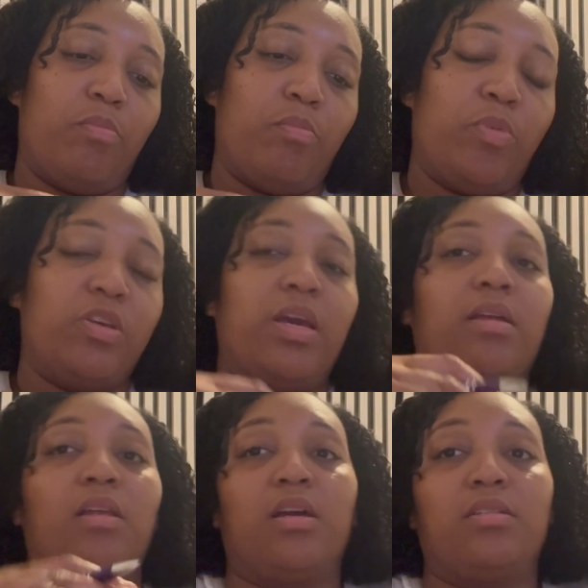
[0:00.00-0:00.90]
But yeah,
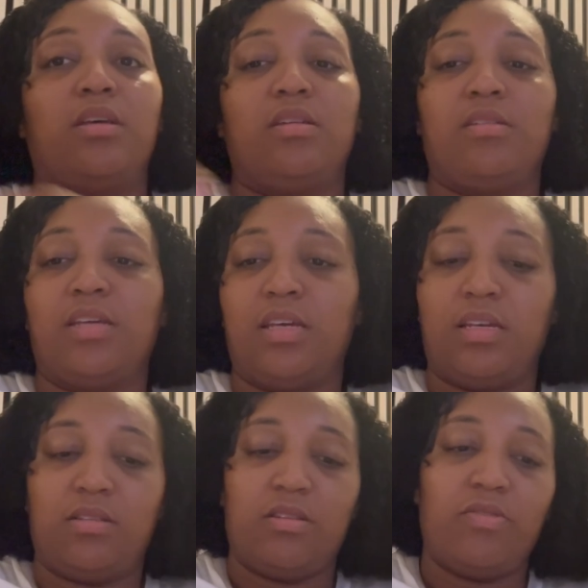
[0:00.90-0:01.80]
like I said, it
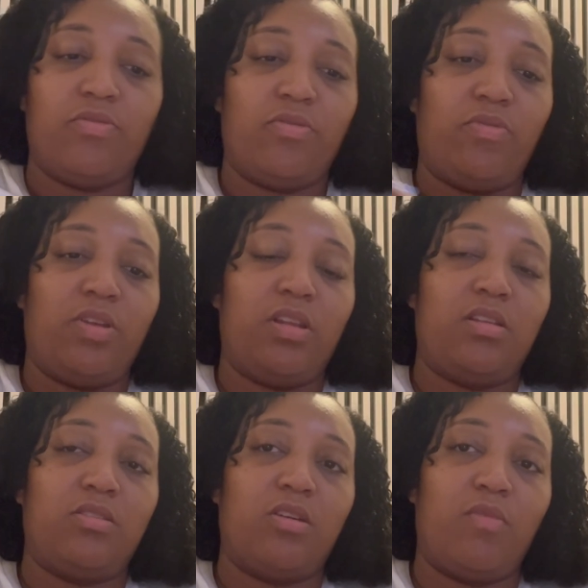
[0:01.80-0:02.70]
is a different feeling
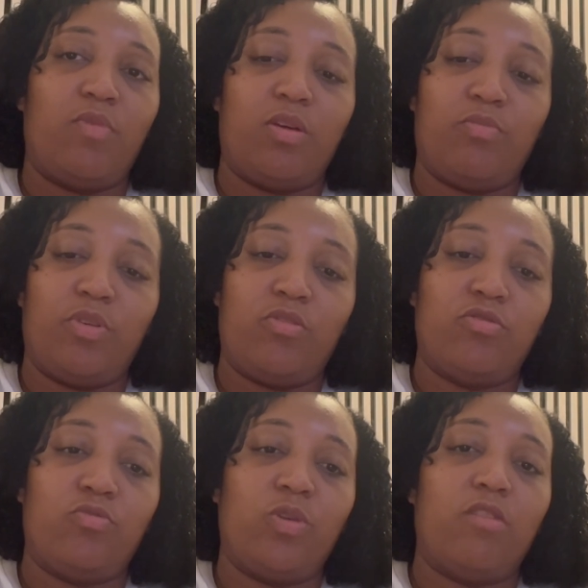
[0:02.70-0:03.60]
this time around
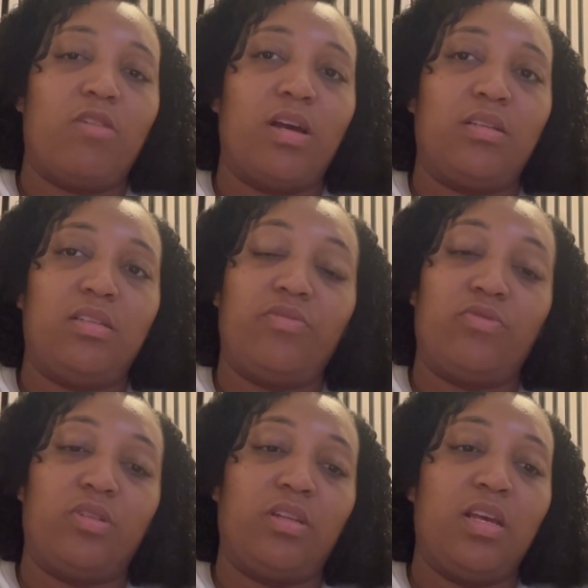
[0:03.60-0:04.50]
because we are at a
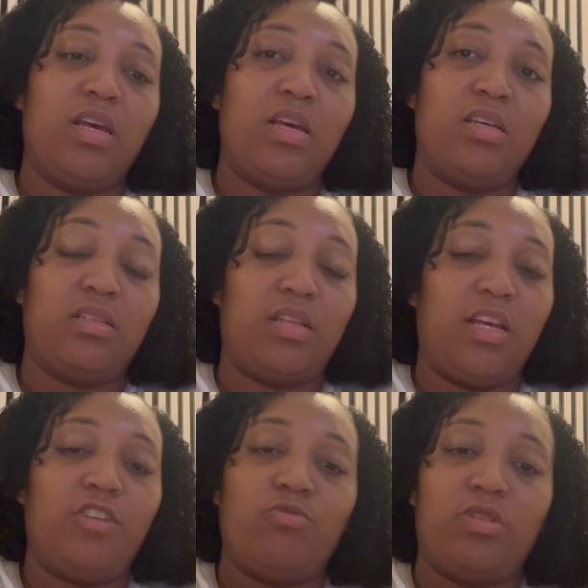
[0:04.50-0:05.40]
different
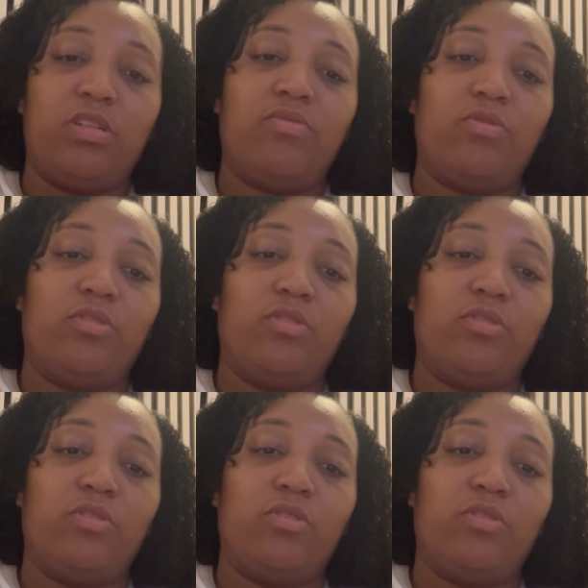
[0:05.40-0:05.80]
stage with a different